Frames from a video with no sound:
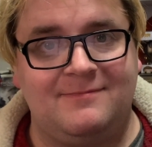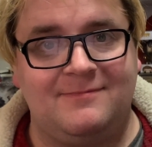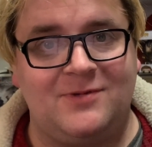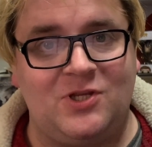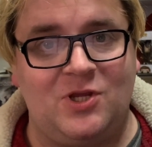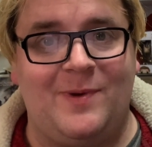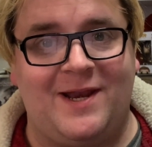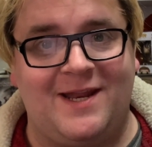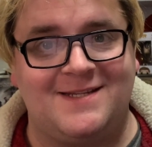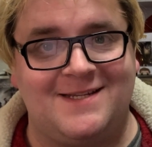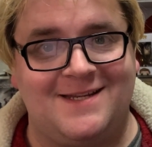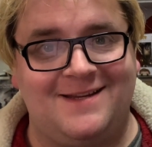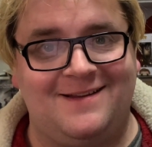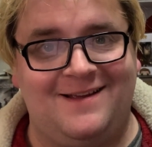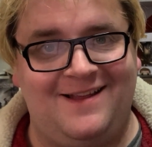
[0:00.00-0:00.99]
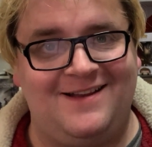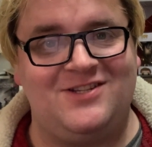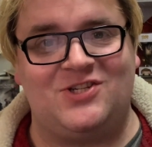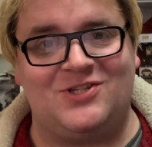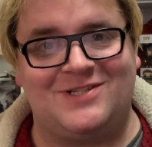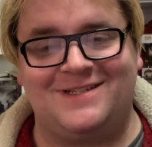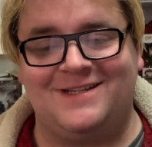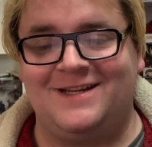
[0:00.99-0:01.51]
humanity, and
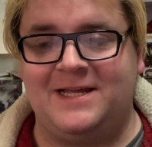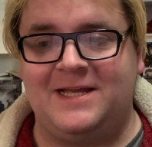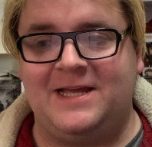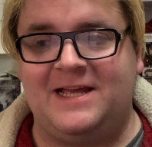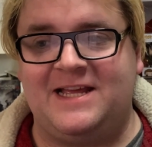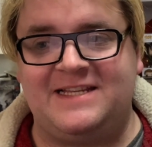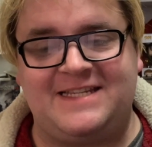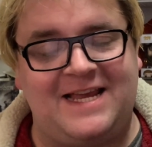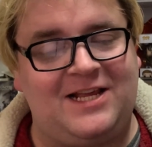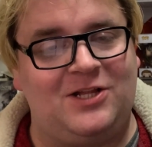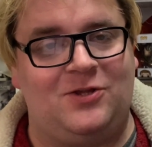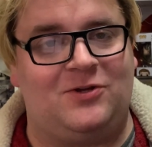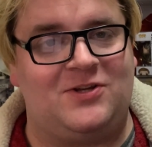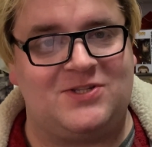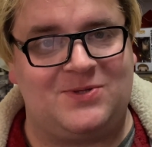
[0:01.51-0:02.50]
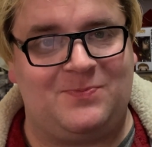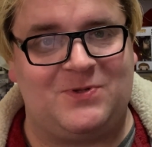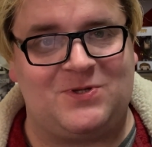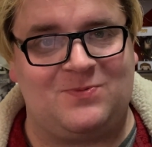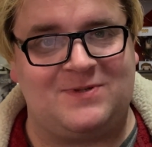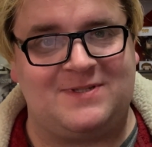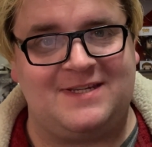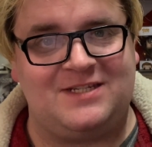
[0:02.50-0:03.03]
just take a look at
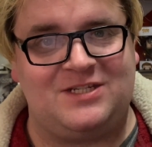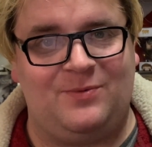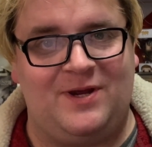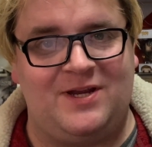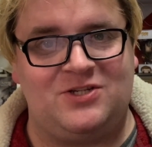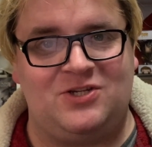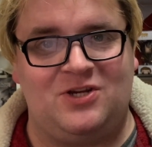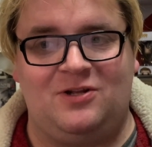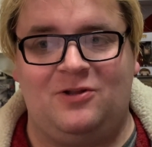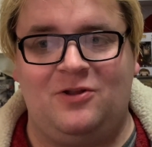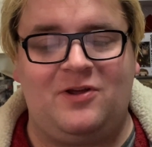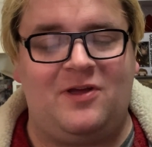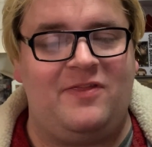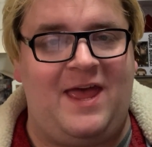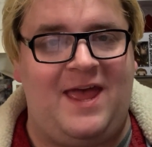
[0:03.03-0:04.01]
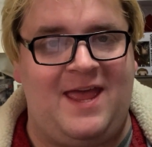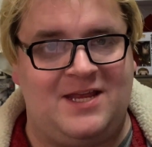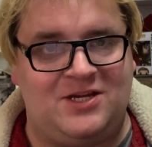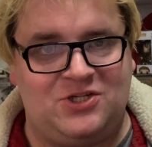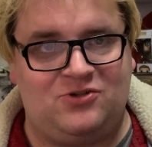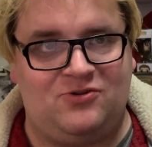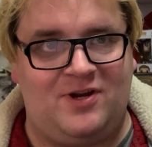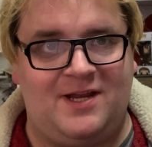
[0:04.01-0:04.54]
someone's situation, look at their
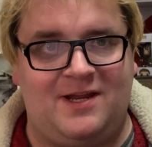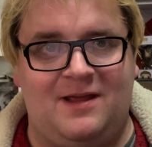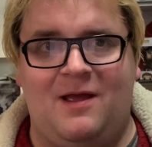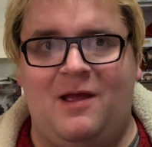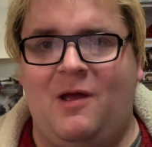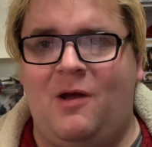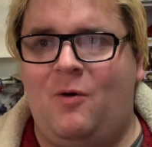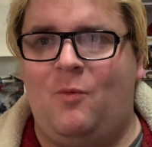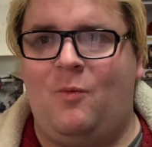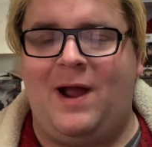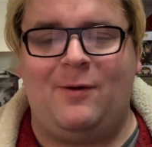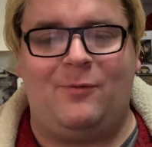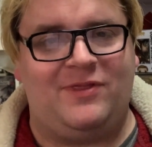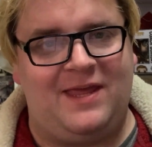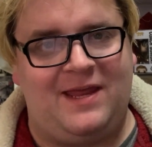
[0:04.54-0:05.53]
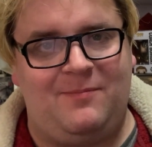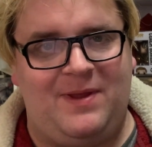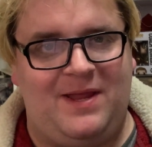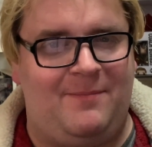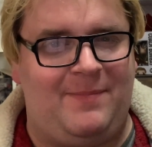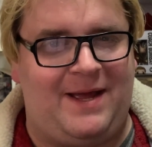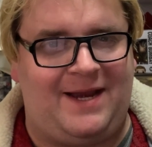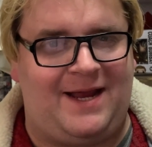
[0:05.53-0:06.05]
history. Why would they be a
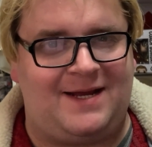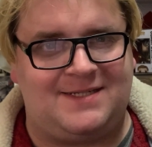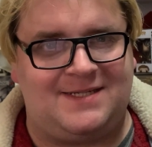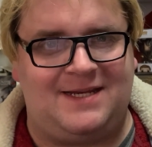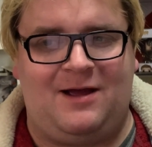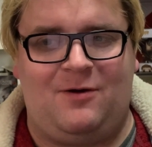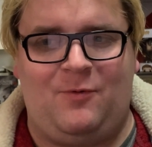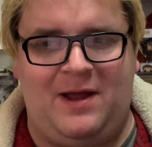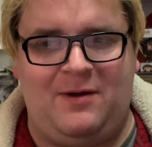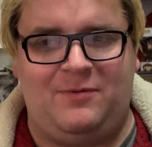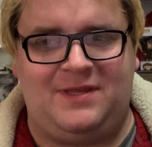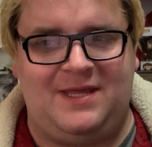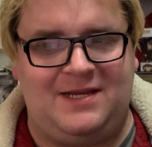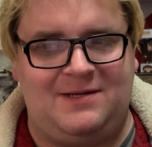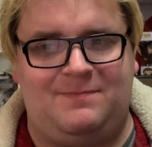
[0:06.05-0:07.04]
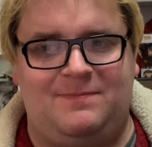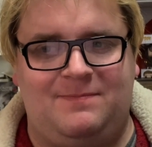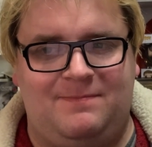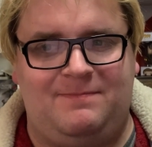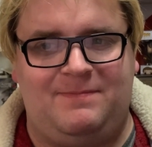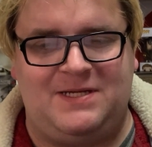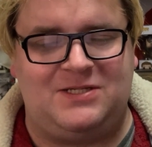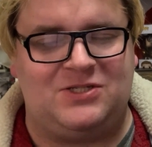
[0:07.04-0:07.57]
bad actor now? Why would they
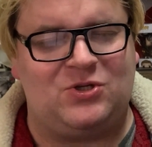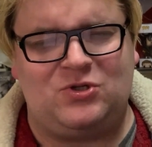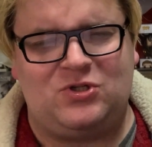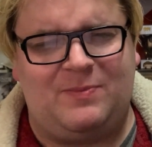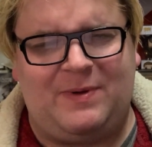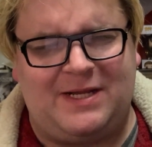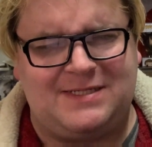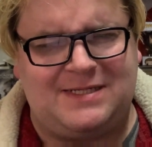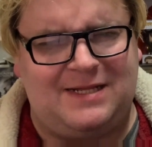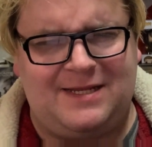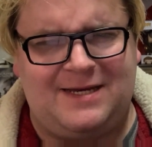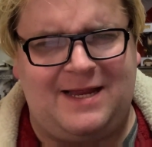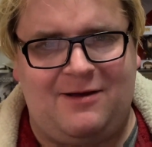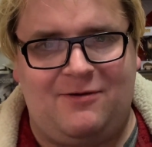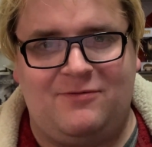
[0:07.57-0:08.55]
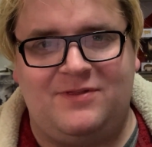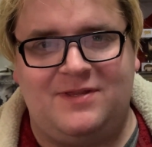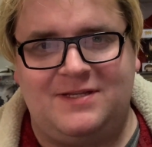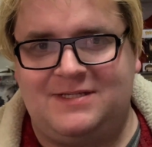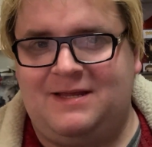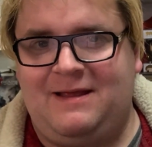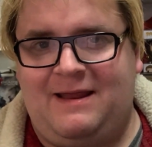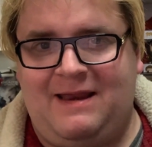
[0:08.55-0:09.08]
be such a bad seller now?
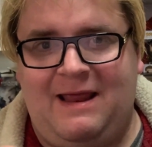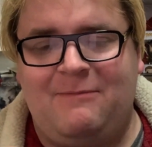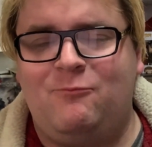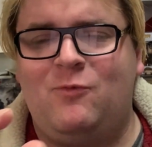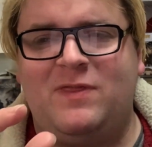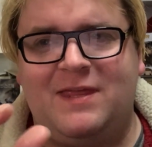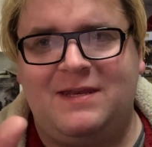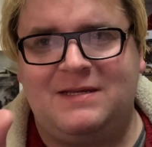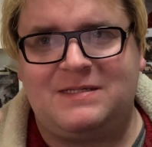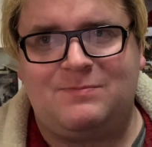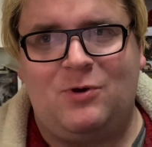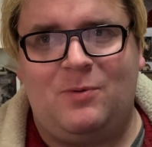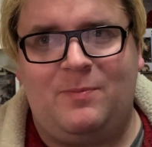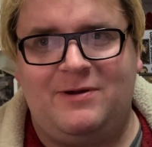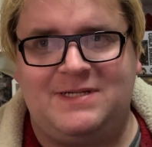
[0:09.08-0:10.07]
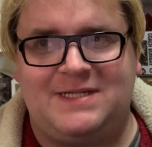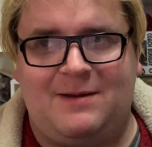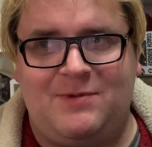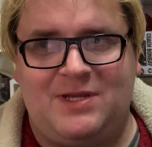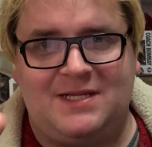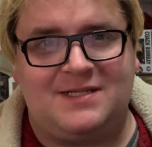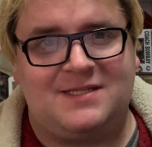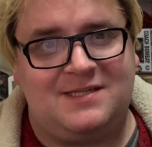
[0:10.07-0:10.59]
And within a small period of time, you
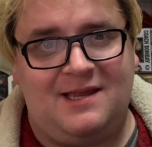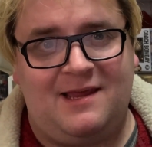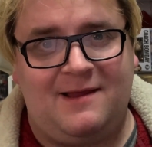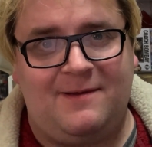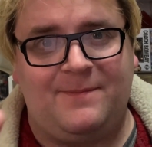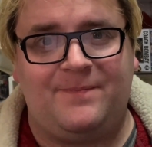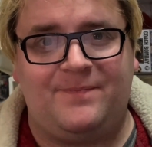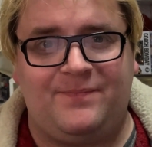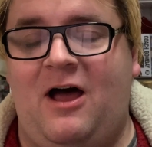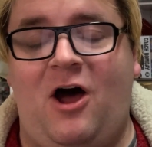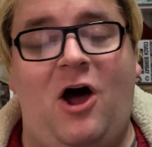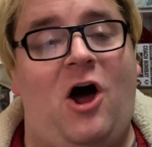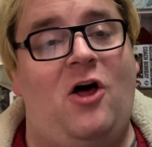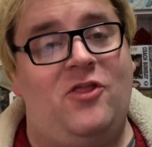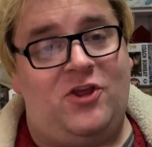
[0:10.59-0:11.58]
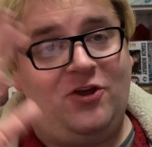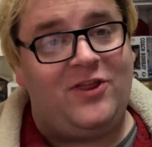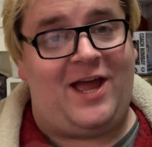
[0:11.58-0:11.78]
can see. On the other